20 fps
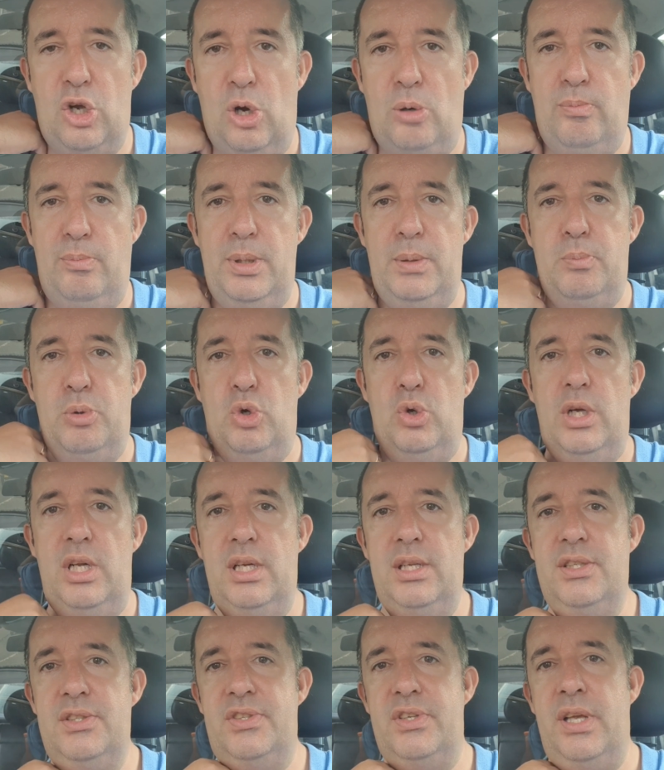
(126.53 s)
combi
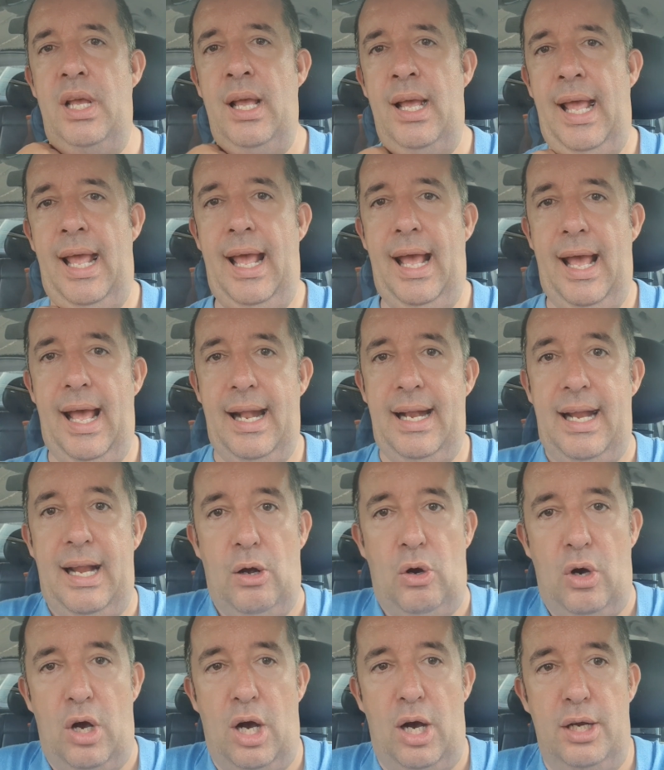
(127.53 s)
boilers, and
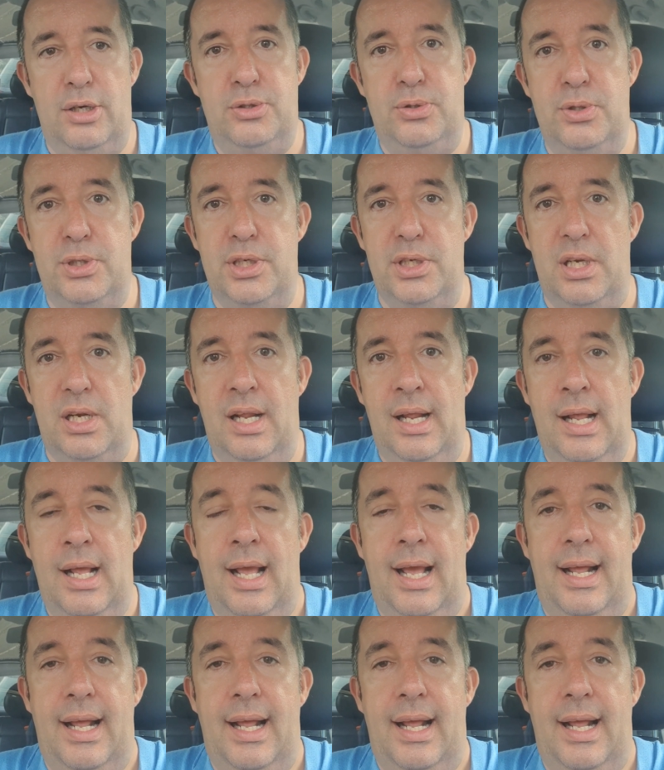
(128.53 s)
now hydrogen.